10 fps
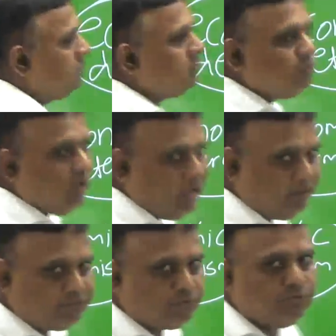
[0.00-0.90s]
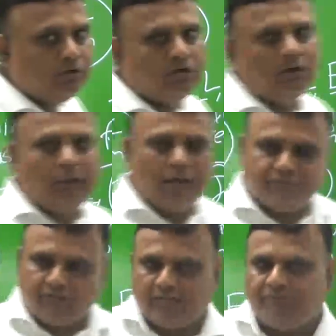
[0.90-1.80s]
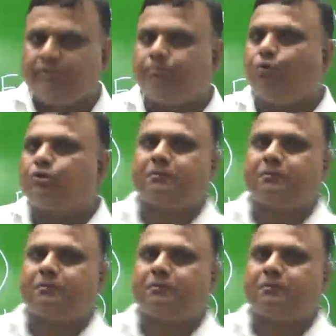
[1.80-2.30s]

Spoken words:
you have to, after giving both